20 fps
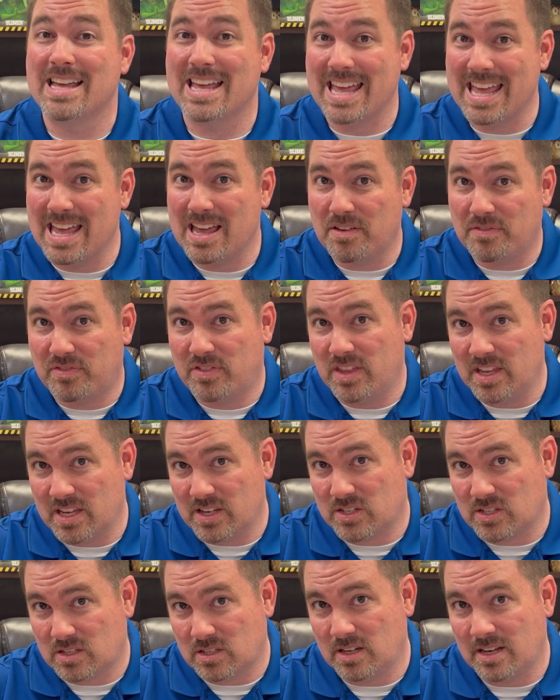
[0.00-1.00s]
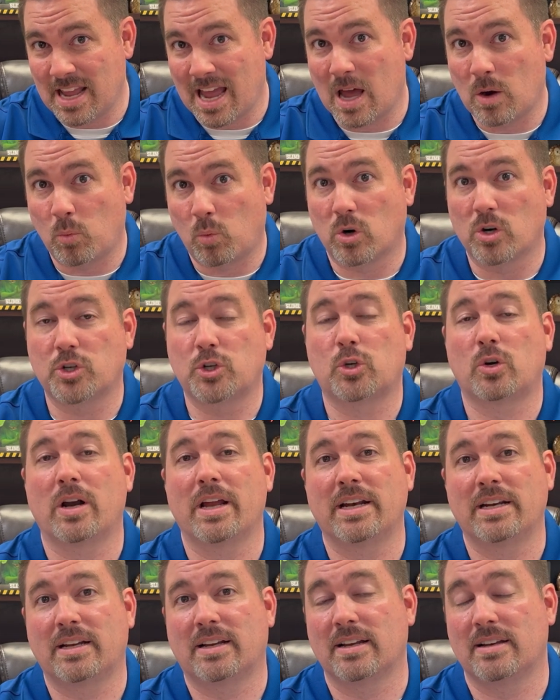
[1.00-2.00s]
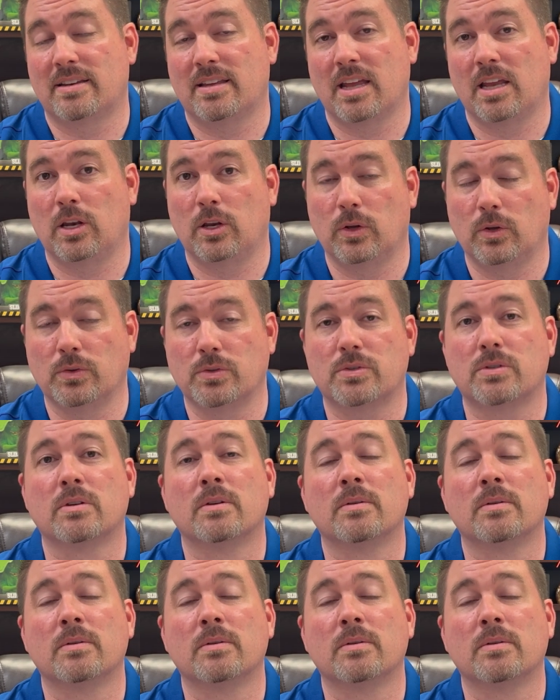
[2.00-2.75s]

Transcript: if this downward trend continues.